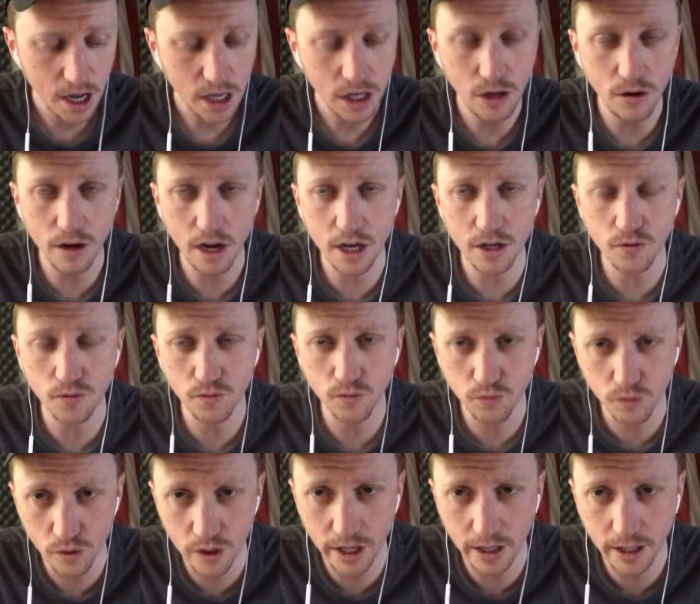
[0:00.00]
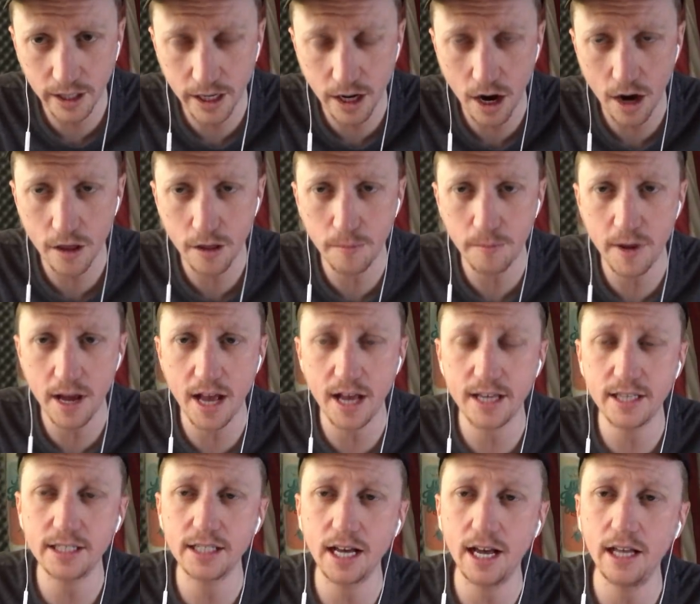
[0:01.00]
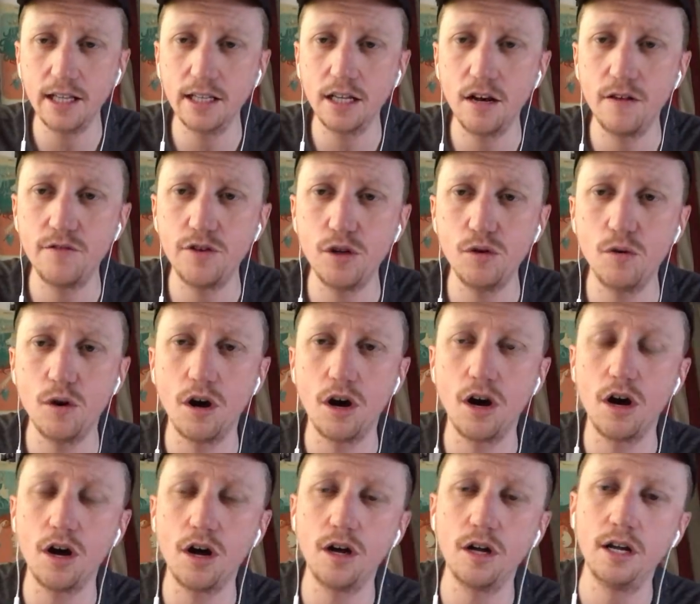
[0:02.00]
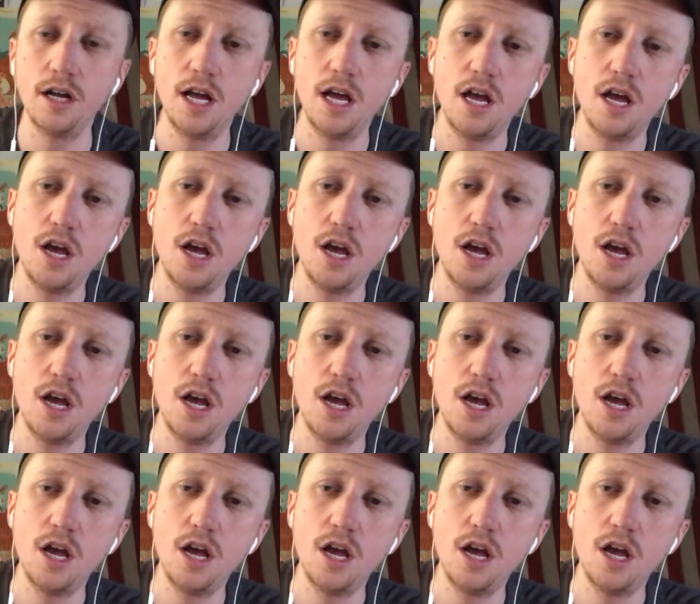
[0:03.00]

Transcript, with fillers: You guys really are the best. I love you all.